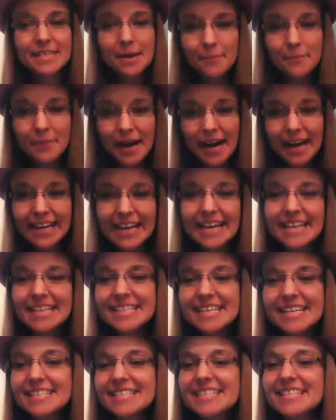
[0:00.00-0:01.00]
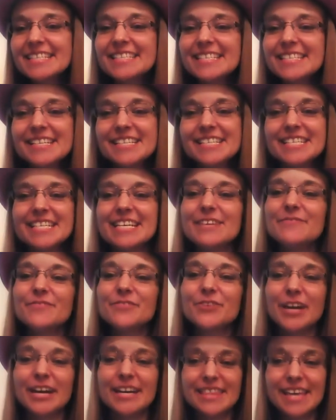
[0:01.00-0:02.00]
somebody and destined to
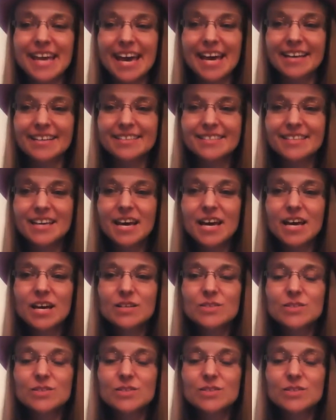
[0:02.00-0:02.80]
achieve great things.